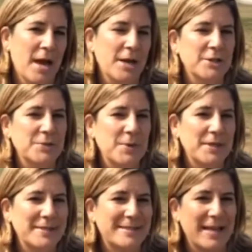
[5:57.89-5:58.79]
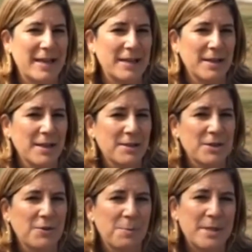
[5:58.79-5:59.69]
I just wanted to say
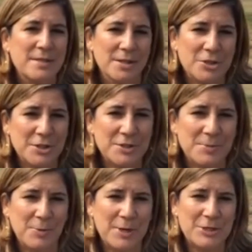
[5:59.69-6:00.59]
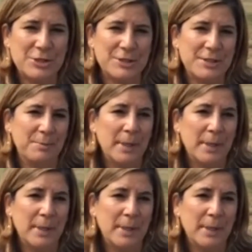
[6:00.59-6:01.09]
that you've been such an inspiration to